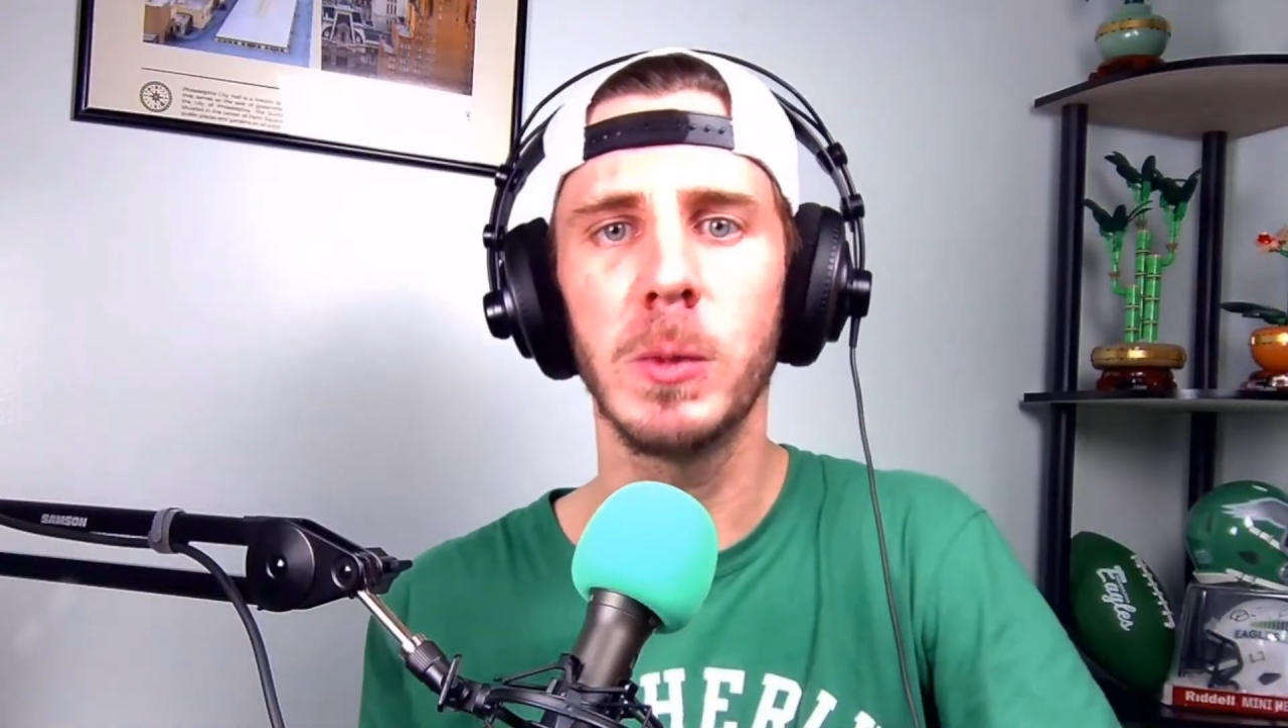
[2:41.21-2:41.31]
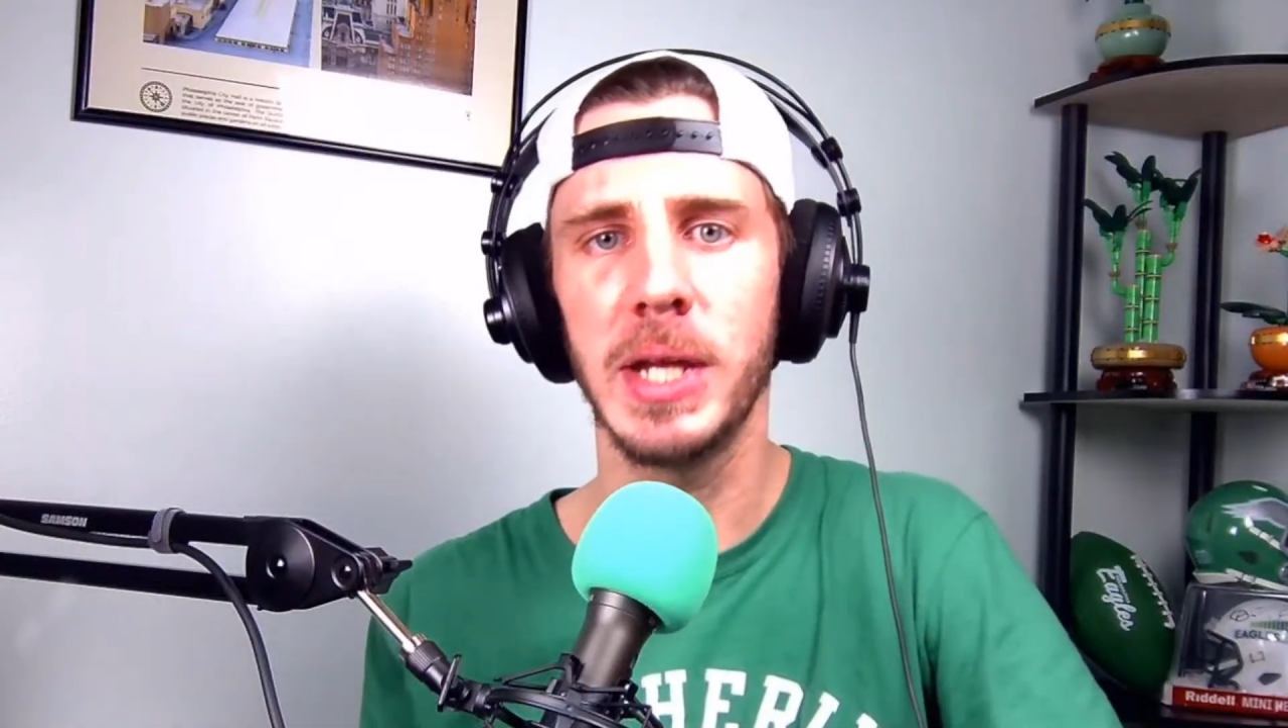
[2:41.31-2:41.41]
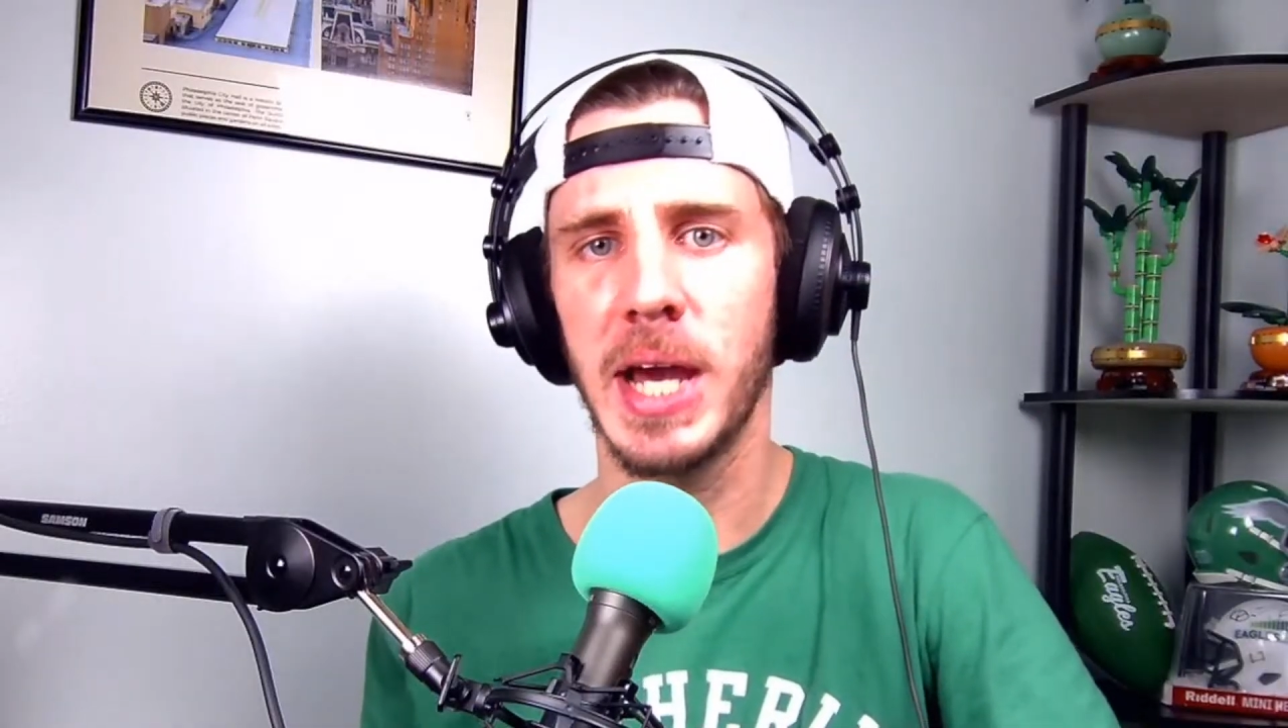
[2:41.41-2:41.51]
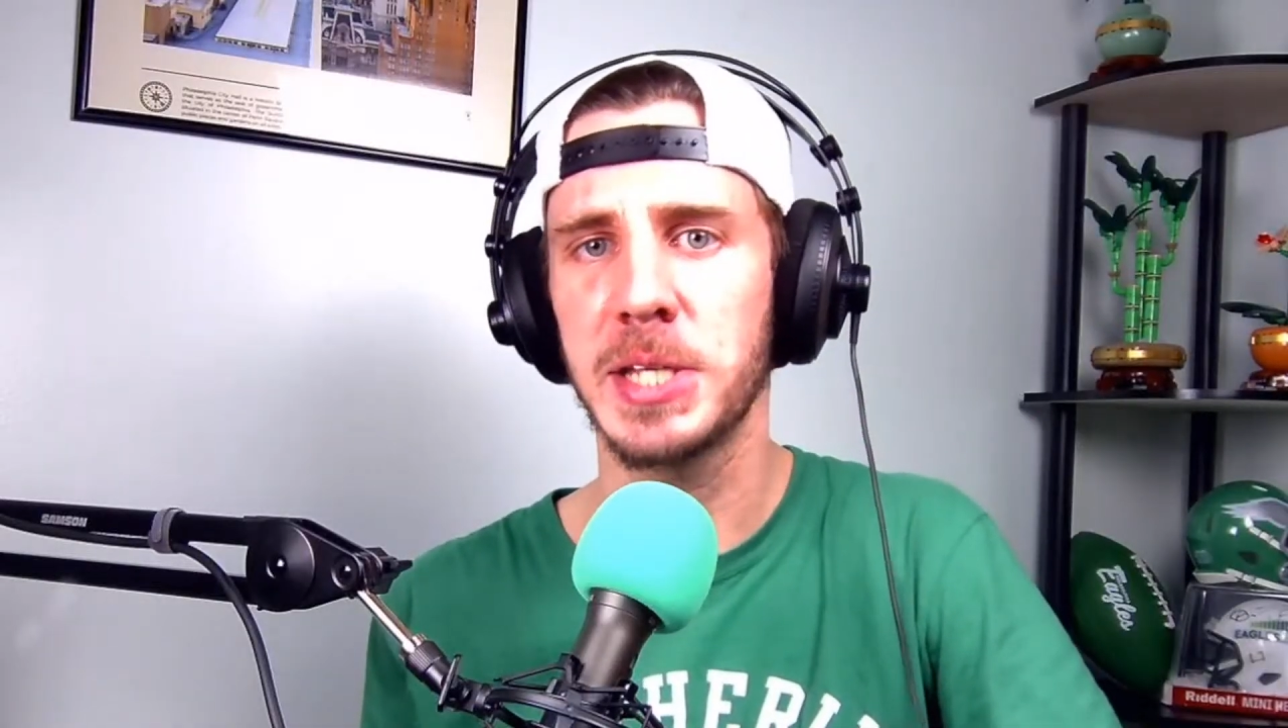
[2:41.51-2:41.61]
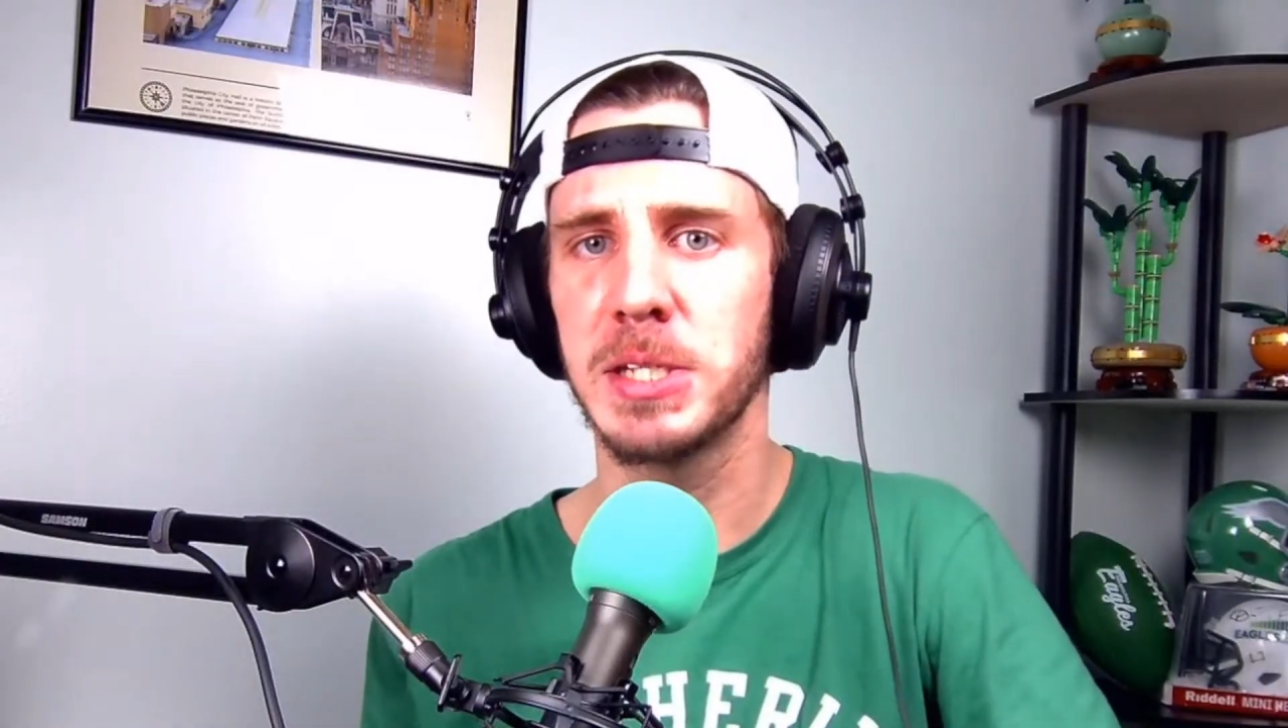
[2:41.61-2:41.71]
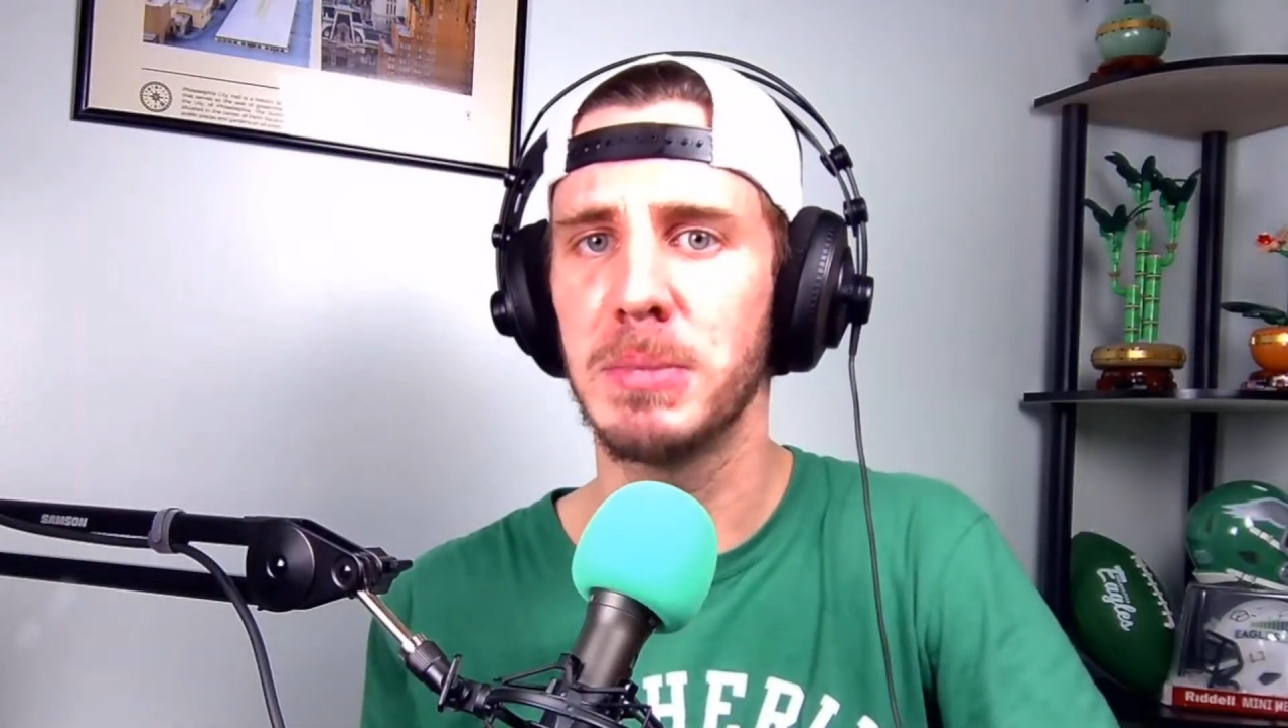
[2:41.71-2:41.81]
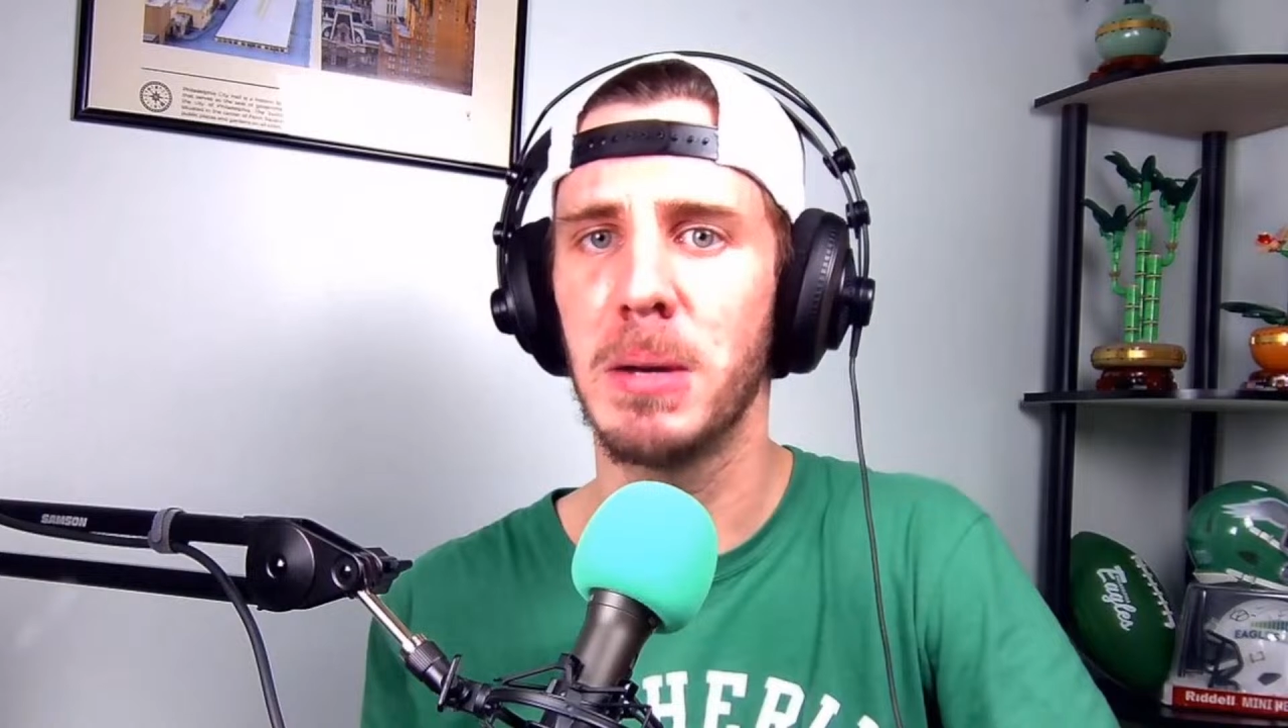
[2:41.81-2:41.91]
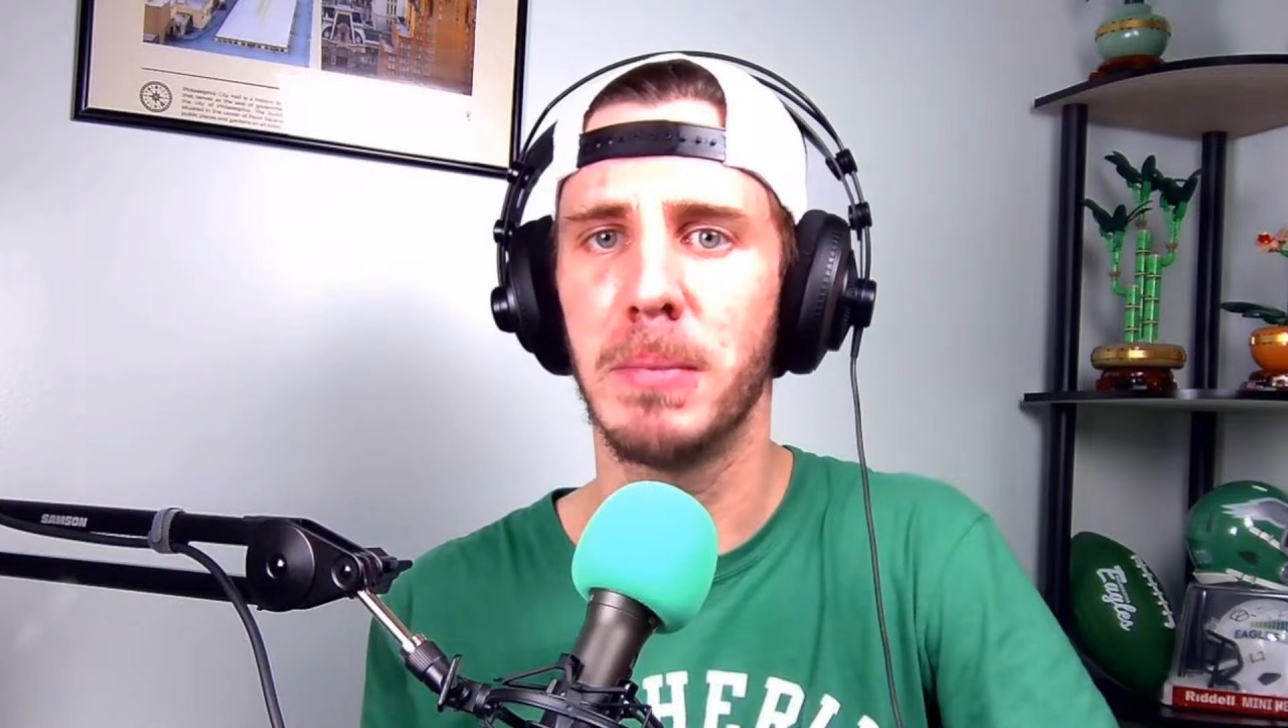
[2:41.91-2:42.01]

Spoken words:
when asked about